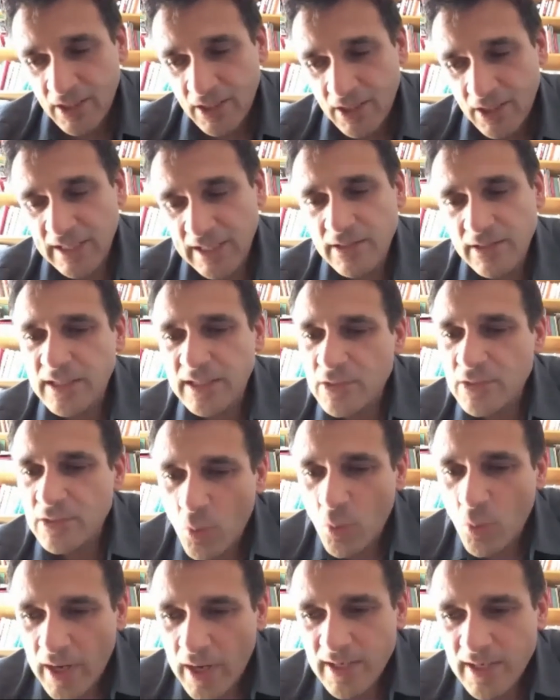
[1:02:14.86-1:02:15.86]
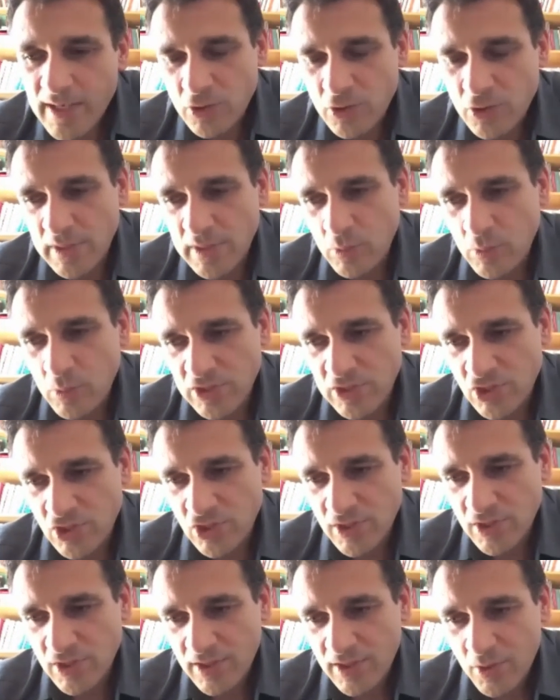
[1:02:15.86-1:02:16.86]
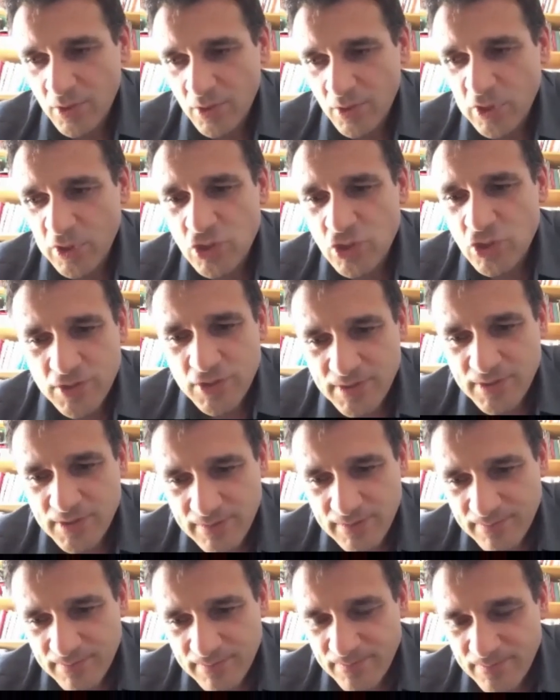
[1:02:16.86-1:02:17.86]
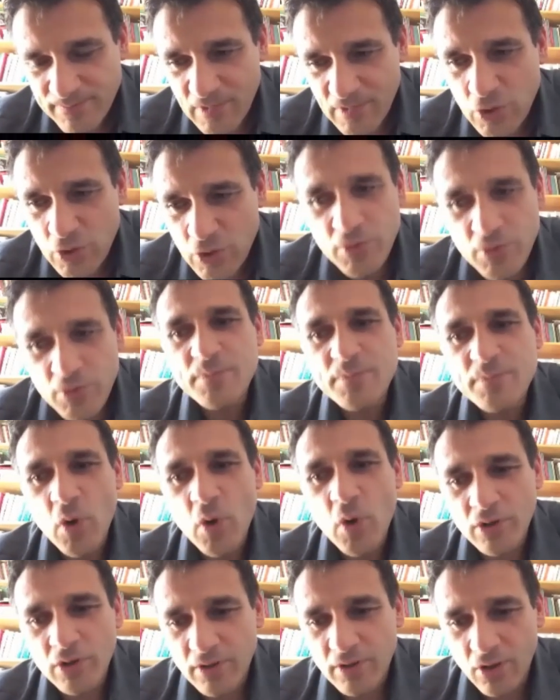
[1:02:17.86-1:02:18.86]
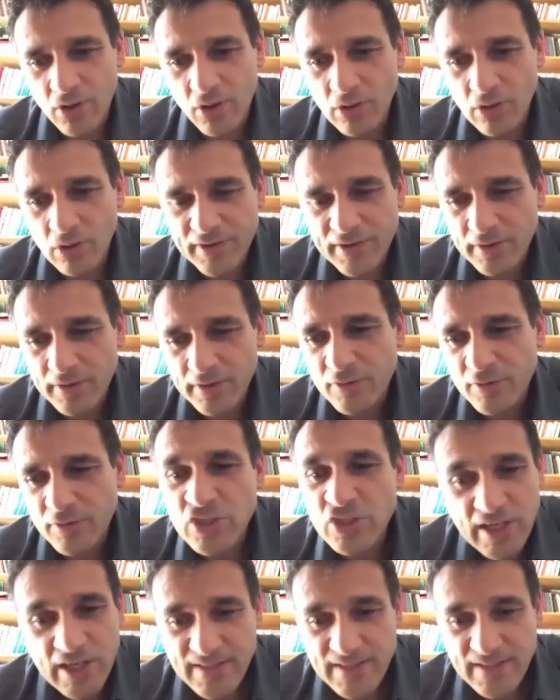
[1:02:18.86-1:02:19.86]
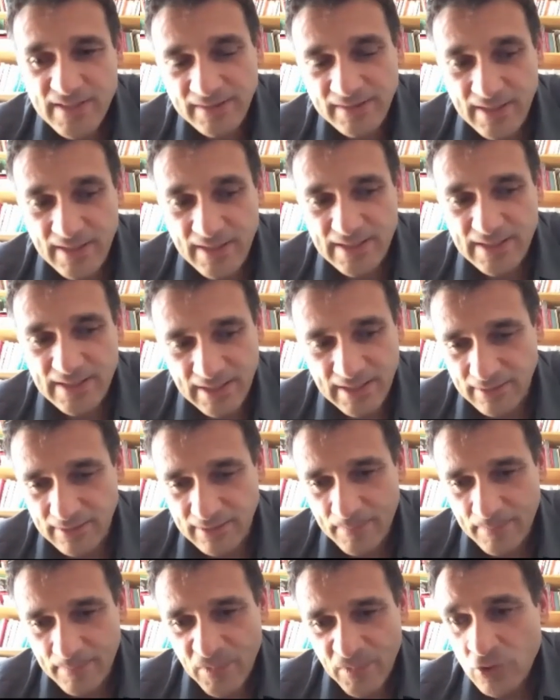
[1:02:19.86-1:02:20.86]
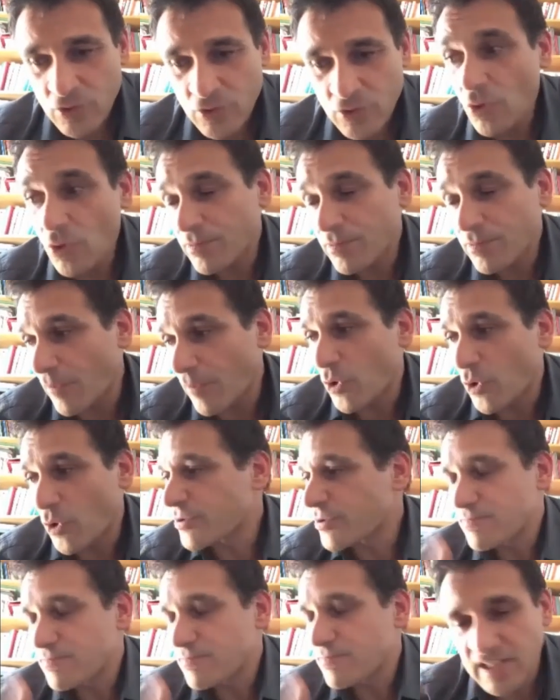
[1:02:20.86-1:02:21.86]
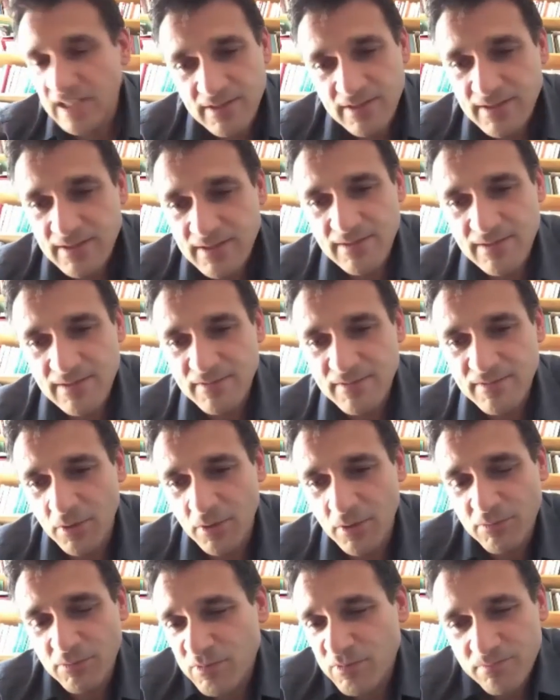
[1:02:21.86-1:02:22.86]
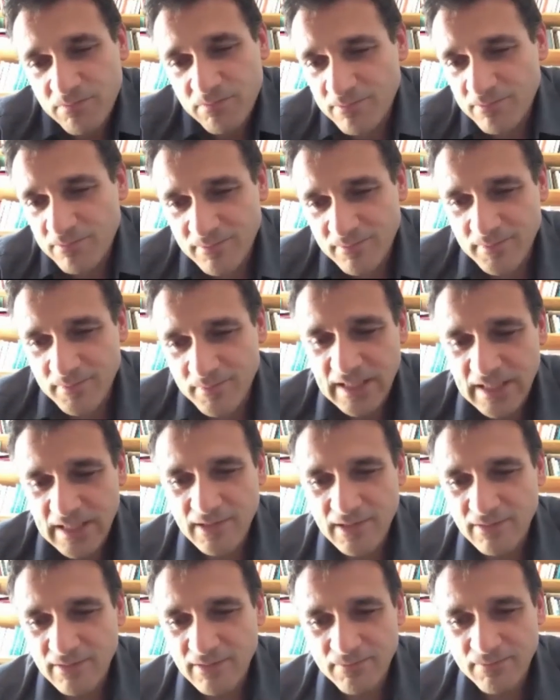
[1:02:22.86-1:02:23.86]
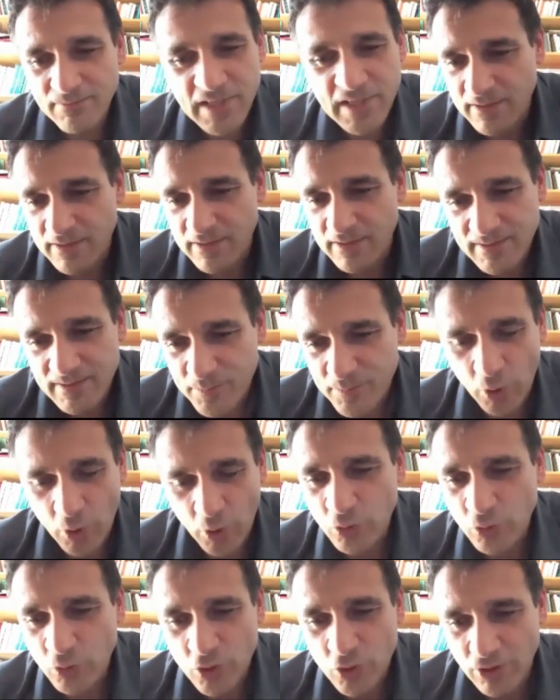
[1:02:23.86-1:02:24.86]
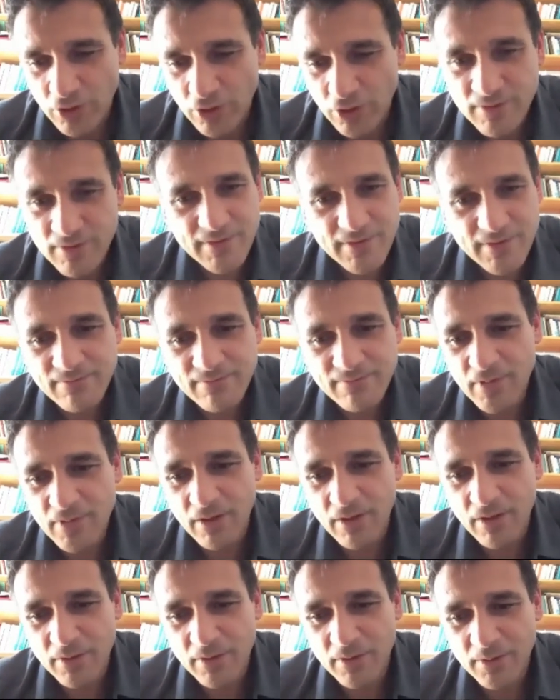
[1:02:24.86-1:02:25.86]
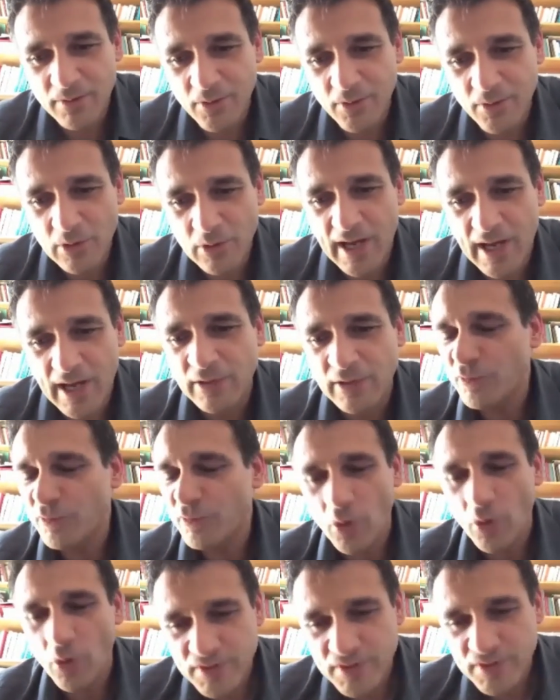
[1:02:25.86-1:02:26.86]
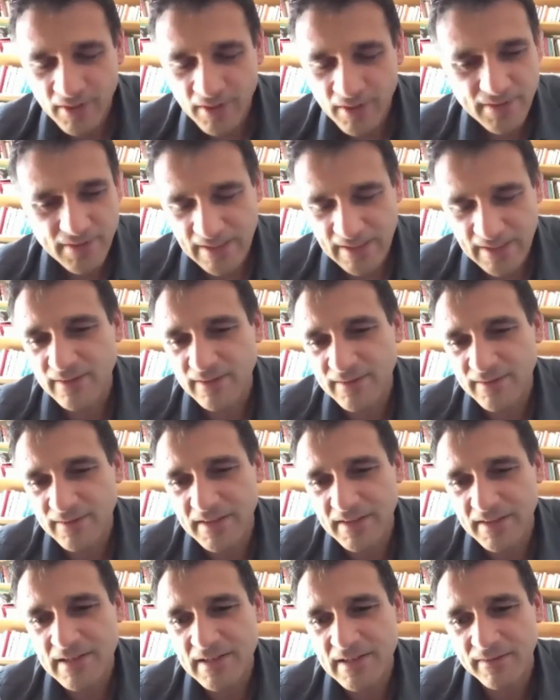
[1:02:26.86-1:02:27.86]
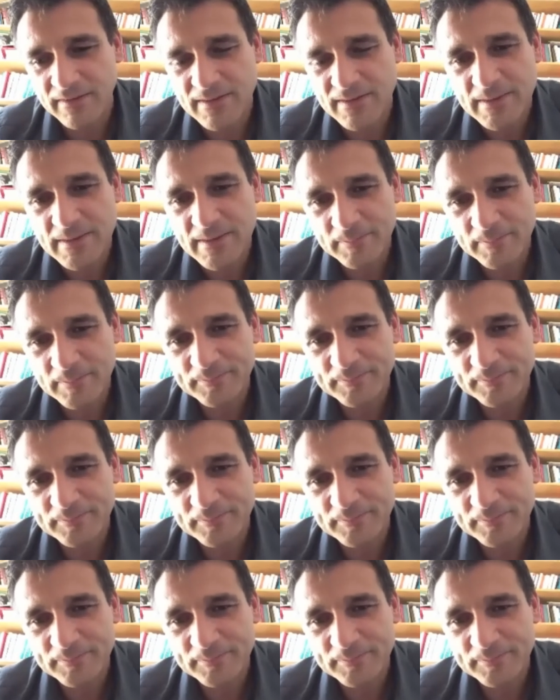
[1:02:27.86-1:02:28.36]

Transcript: in a way actually which we just use more all the riches as in. So of course discs, many, yes, productions, all kind of concerts and things like this.